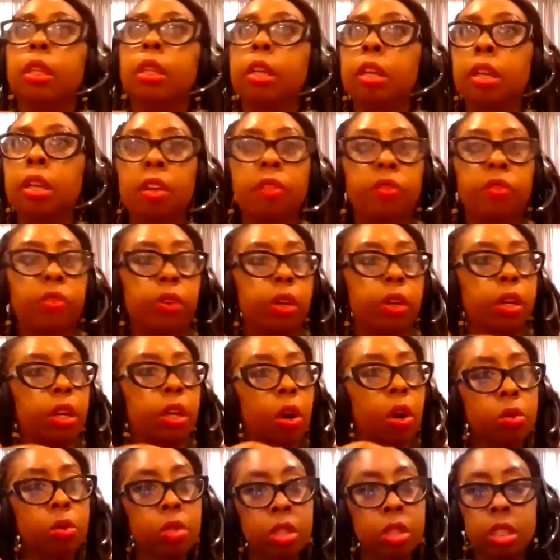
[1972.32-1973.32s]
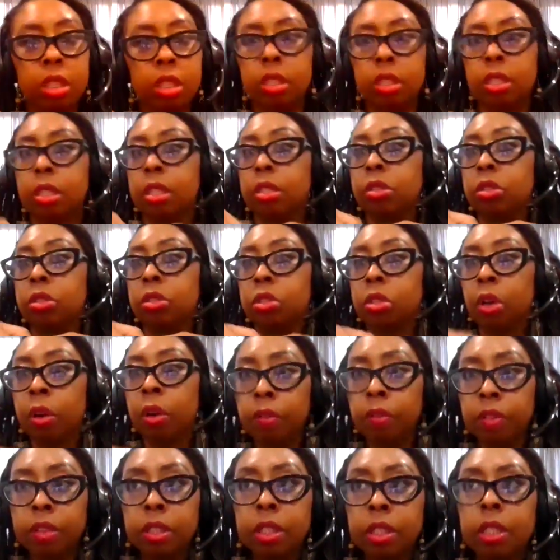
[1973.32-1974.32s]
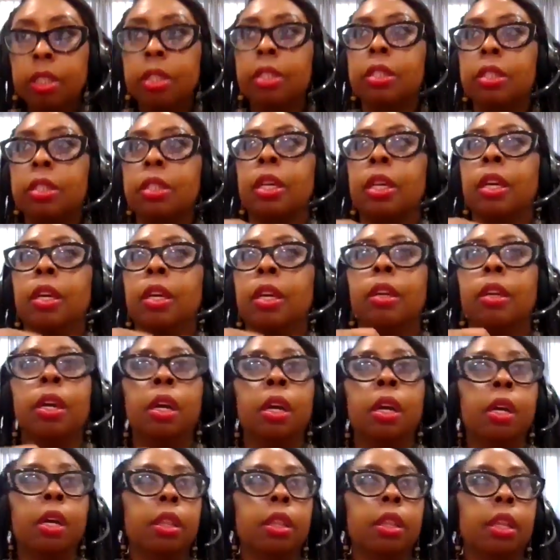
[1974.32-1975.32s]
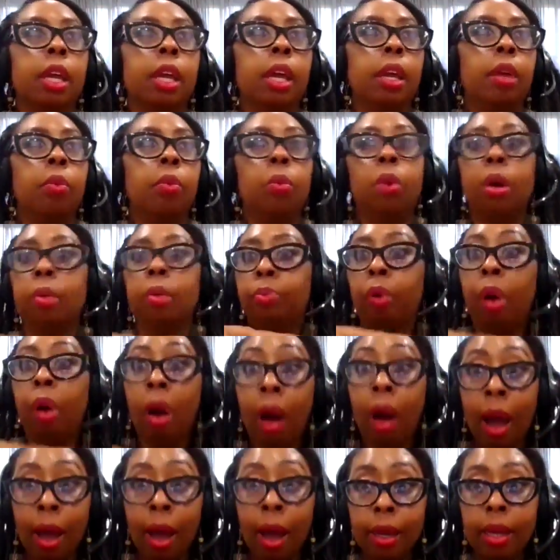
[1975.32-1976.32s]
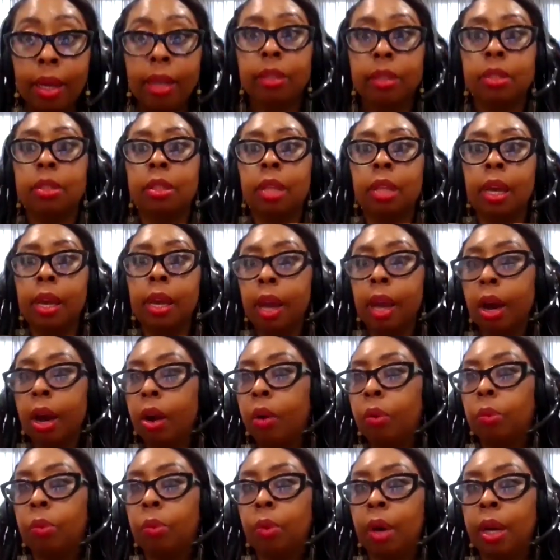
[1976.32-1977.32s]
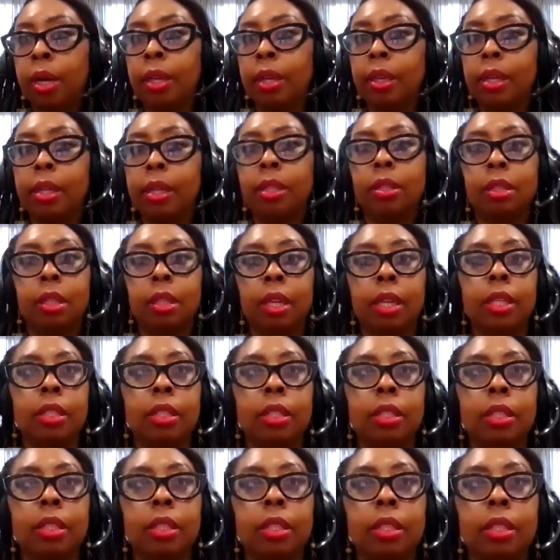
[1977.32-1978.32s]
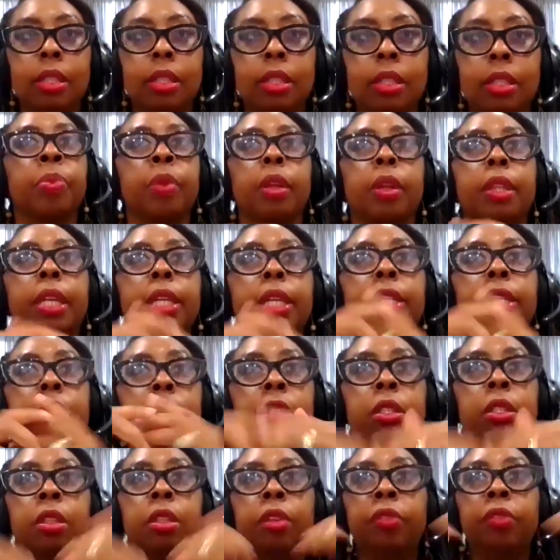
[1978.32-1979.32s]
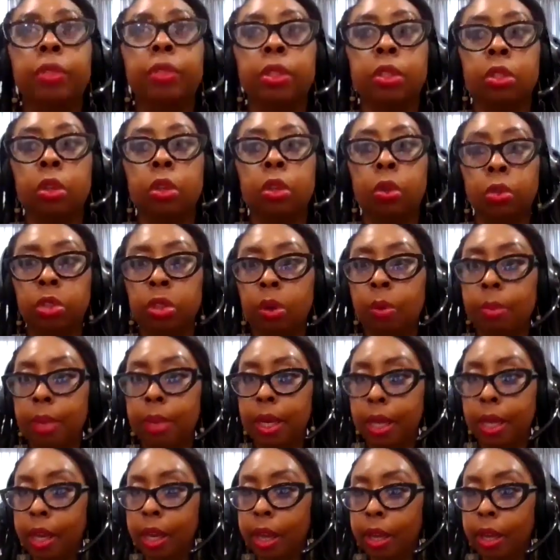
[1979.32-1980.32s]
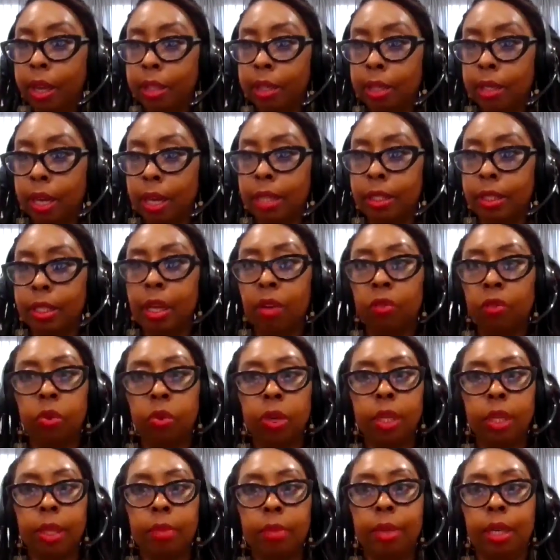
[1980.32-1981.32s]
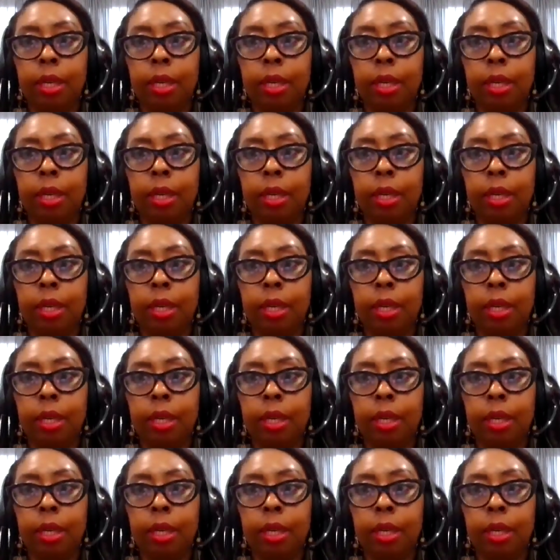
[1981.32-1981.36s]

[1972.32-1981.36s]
looking for coaches and services, and they want products. They are wanting these things. Like these different social media sites have really